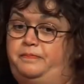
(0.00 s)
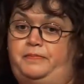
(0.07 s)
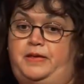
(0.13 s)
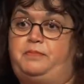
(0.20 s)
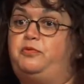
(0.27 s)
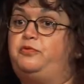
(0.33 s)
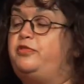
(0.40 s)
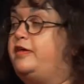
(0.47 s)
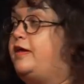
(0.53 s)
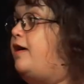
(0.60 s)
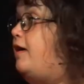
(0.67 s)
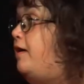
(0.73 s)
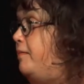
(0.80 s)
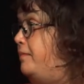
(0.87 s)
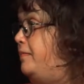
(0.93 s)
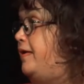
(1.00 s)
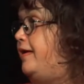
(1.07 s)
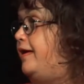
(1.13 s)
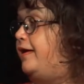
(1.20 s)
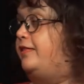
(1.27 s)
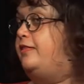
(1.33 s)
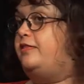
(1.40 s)
people to come
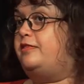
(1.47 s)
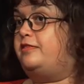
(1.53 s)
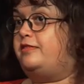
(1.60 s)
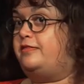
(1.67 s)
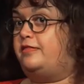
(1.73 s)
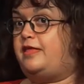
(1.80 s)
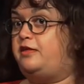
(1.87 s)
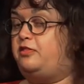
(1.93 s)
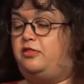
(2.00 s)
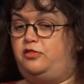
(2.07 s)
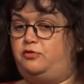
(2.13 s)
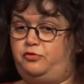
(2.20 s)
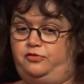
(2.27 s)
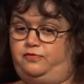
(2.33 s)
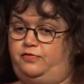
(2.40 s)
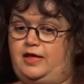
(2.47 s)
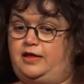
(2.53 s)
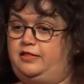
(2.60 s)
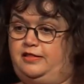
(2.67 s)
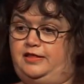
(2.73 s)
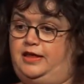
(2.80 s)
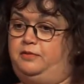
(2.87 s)
and they'd sort of
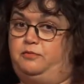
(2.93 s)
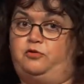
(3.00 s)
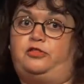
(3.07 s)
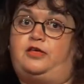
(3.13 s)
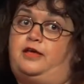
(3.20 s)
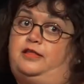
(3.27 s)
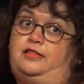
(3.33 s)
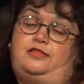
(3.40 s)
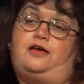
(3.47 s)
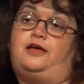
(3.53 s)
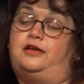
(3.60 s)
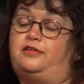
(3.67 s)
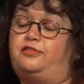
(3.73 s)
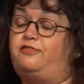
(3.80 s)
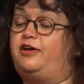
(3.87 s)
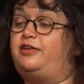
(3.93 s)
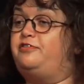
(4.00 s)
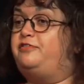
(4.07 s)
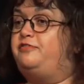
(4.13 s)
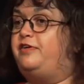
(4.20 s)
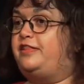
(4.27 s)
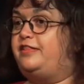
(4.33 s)
they'd seen what I'd done as
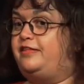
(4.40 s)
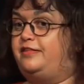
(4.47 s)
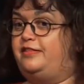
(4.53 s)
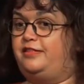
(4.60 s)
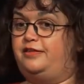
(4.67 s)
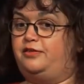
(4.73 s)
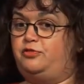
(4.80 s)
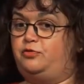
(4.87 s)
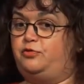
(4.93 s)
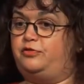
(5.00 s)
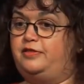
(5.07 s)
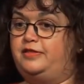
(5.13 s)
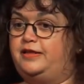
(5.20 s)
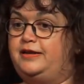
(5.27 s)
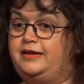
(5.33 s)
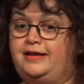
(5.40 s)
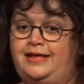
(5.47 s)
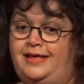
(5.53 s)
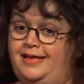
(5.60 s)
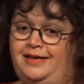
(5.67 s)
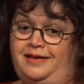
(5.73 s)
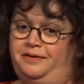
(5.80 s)
writer in residence at Chawton and
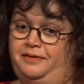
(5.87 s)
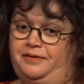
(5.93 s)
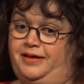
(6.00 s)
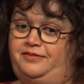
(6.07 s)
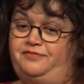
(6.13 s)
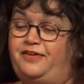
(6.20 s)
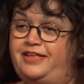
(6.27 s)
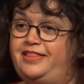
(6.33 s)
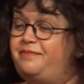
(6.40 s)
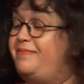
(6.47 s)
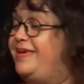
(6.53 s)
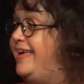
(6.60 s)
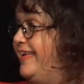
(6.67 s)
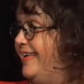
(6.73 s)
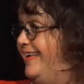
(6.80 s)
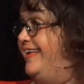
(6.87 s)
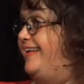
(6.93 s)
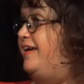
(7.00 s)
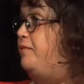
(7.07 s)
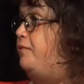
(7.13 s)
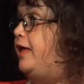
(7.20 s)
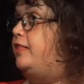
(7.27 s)
invited me and
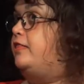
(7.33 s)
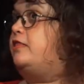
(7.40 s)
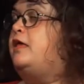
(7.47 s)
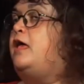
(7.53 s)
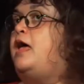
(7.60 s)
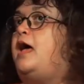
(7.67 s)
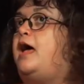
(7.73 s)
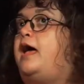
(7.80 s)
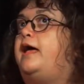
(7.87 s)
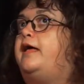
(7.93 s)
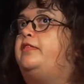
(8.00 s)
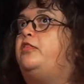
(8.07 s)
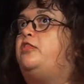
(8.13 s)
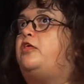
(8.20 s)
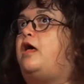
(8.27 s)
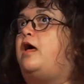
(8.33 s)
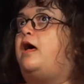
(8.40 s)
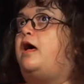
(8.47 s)
I went and